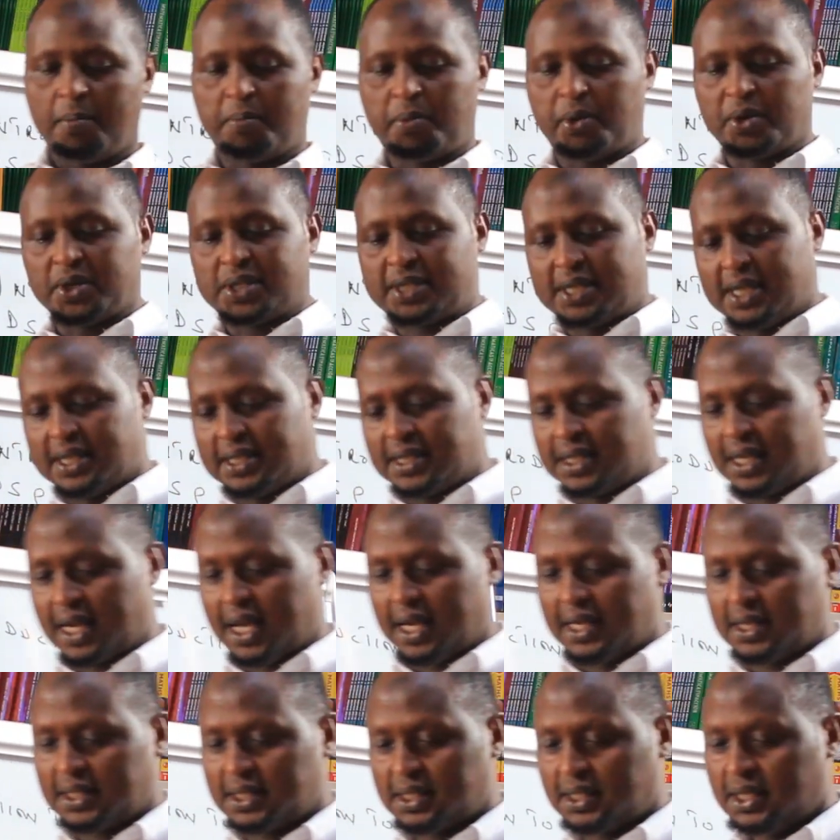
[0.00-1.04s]

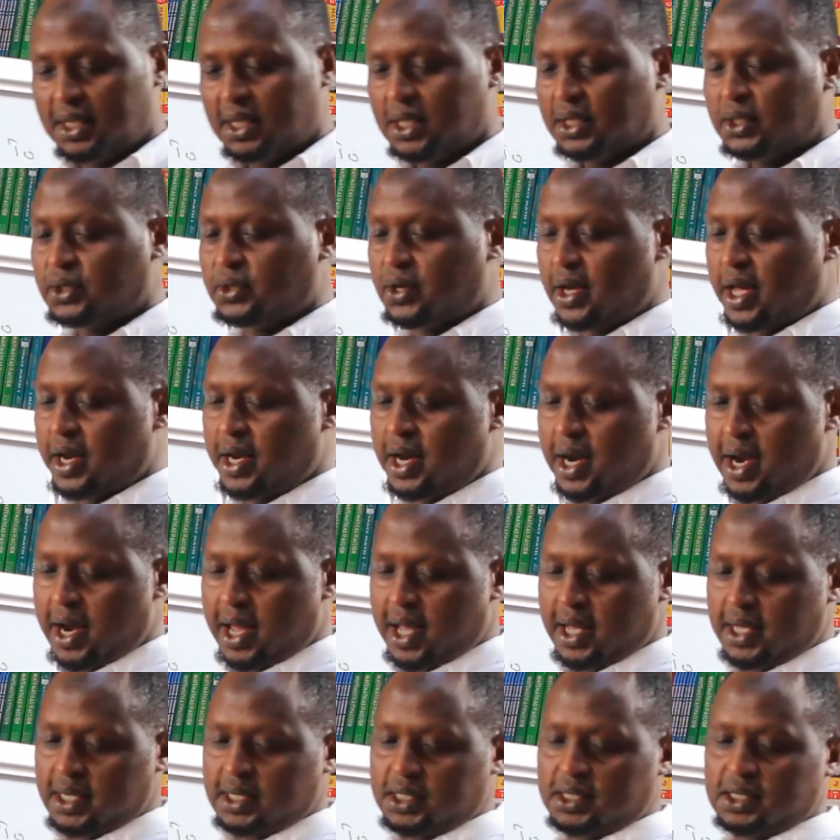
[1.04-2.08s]
processors to
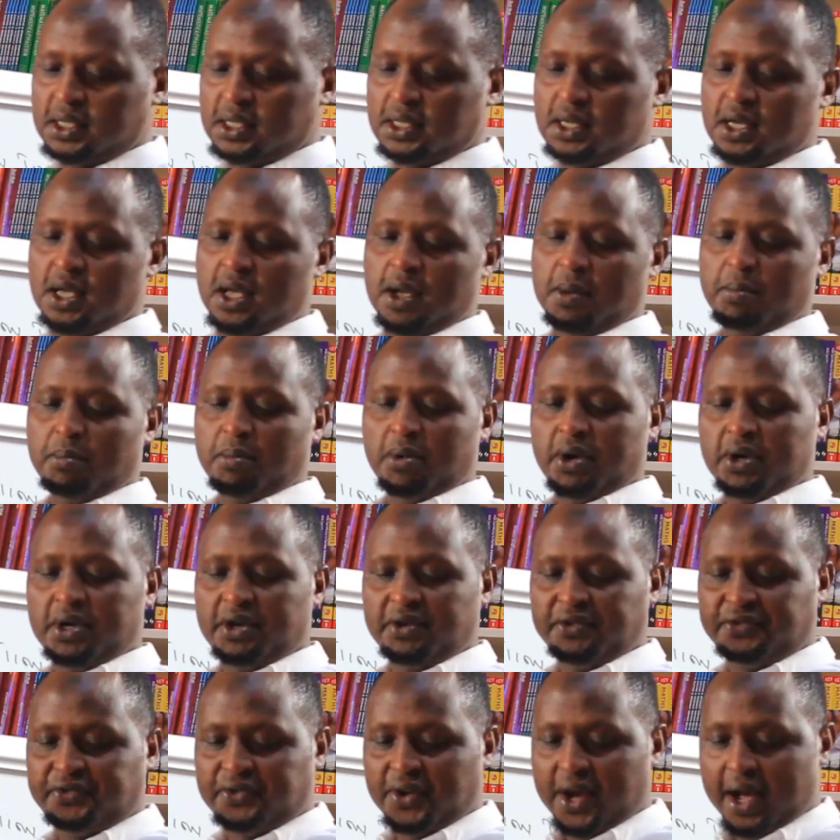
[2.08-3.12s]
analyze,
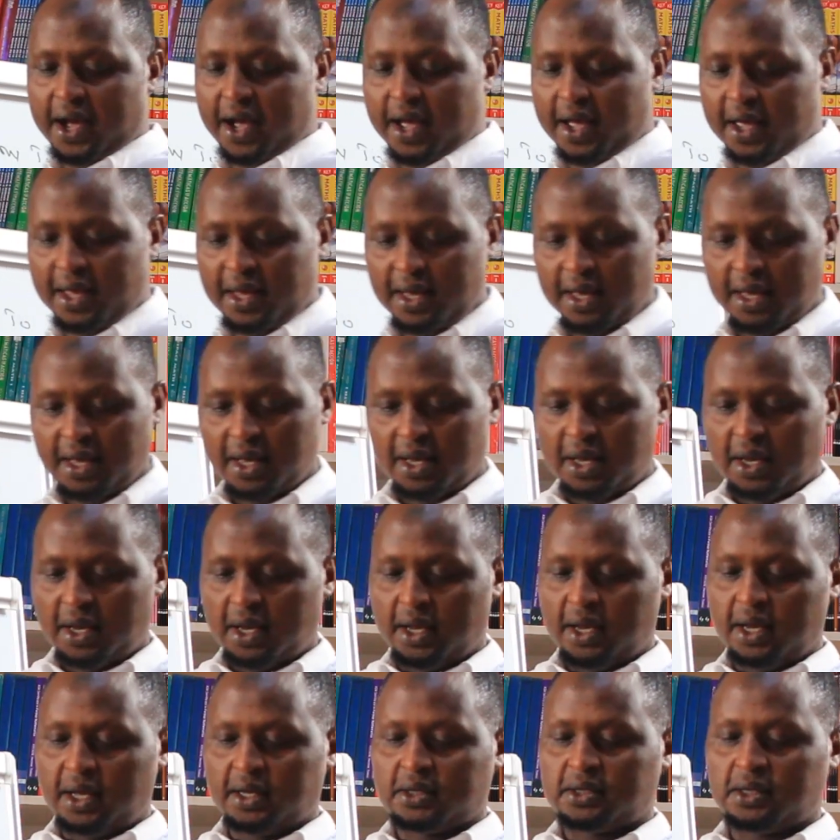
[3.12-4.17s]
modify,
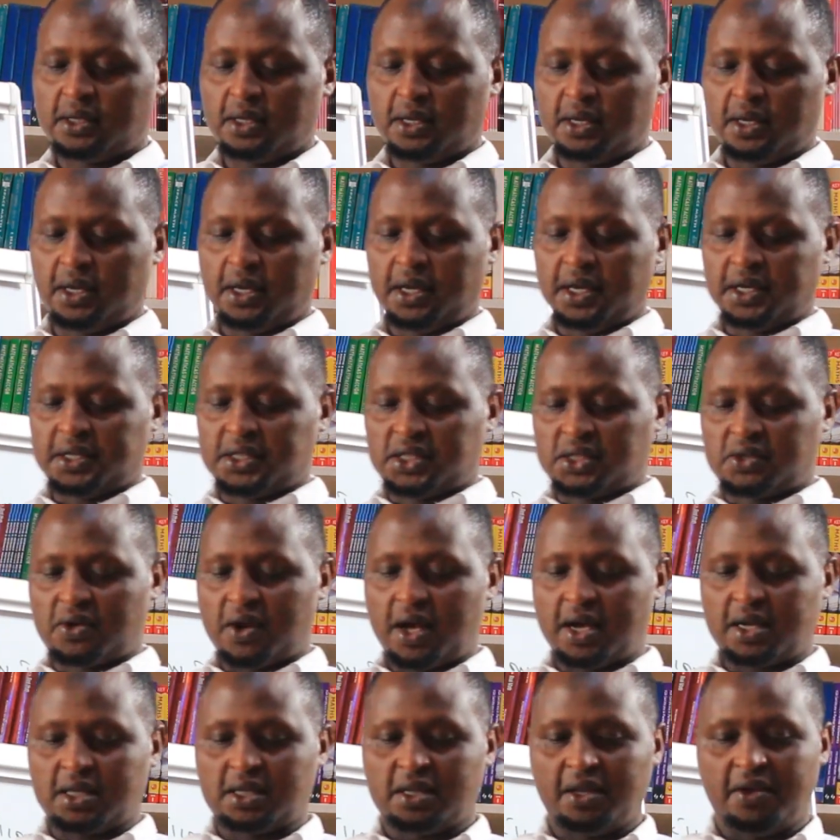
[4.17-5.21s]

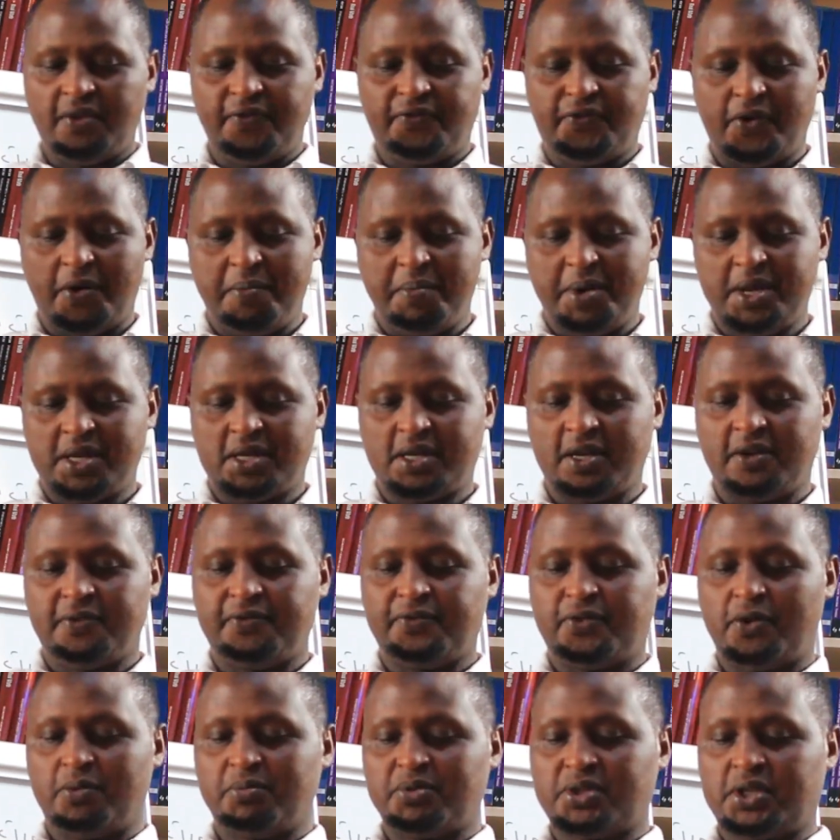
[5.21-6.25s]
extract information
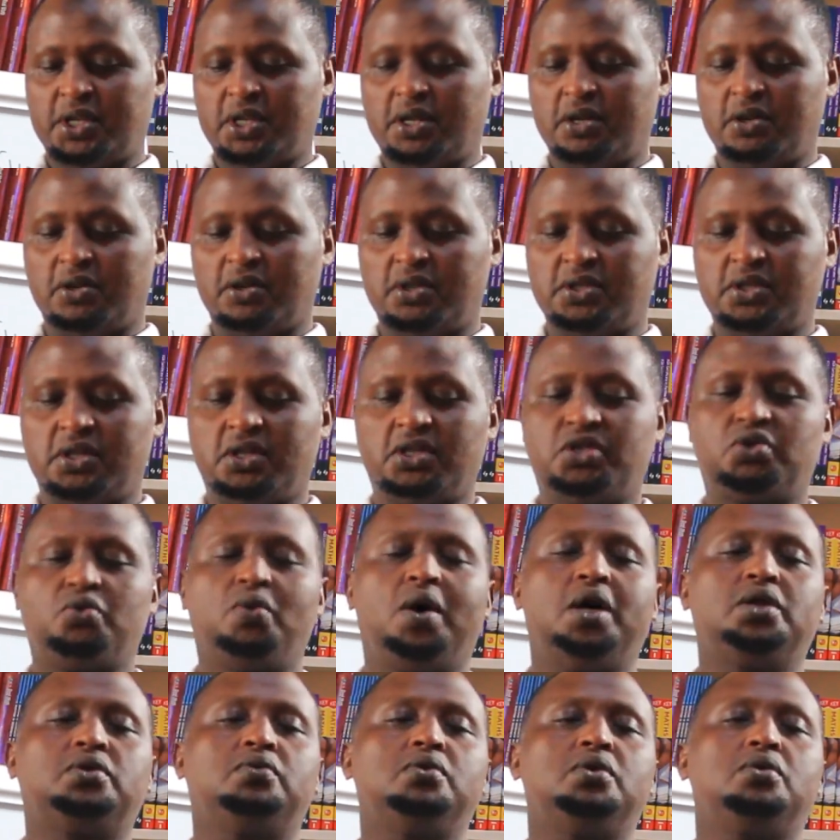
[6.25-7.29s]
from signals is
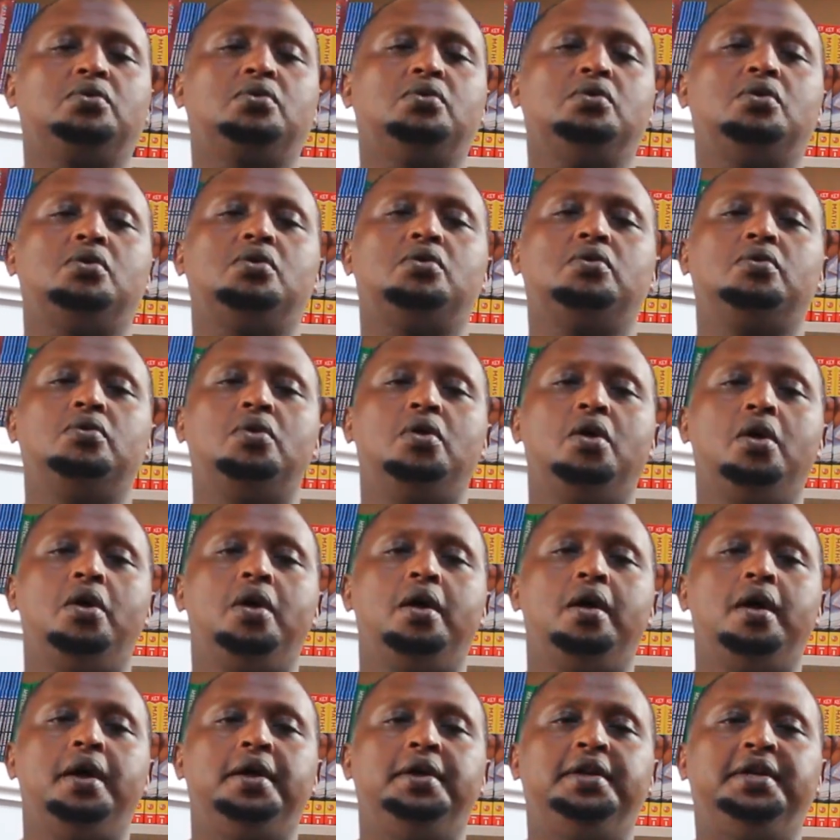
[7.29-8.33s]
what we call
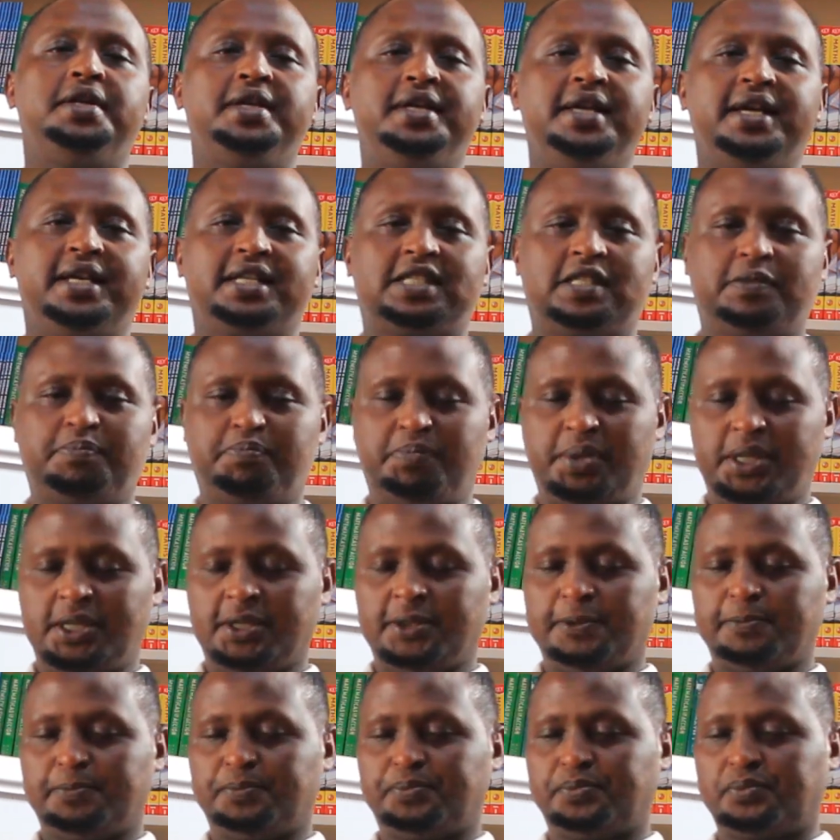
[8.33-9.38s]
DSP.
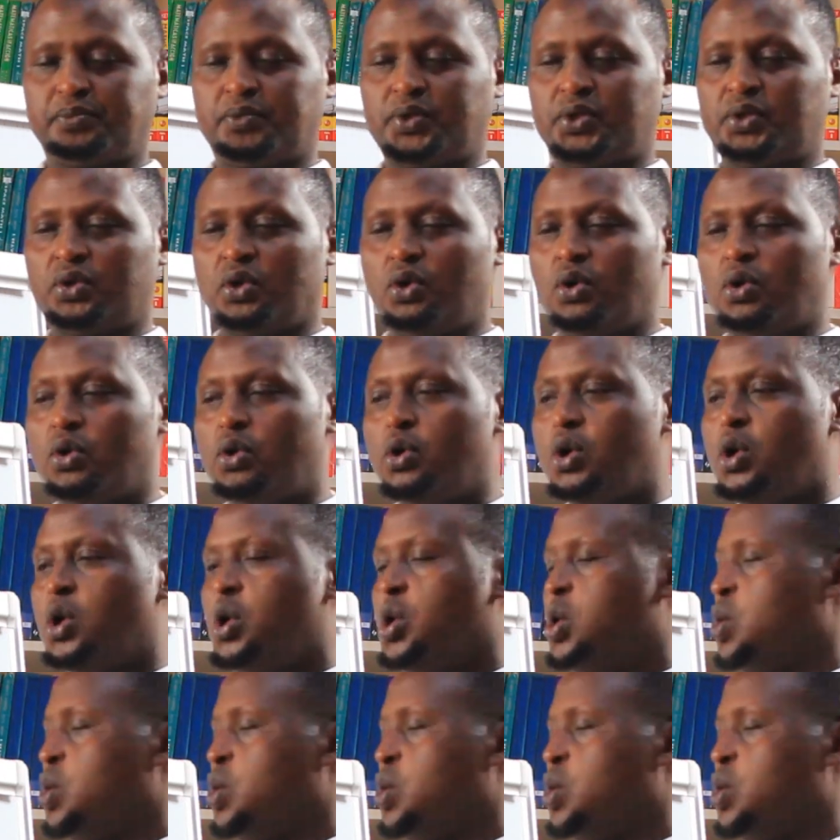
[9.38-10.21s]
So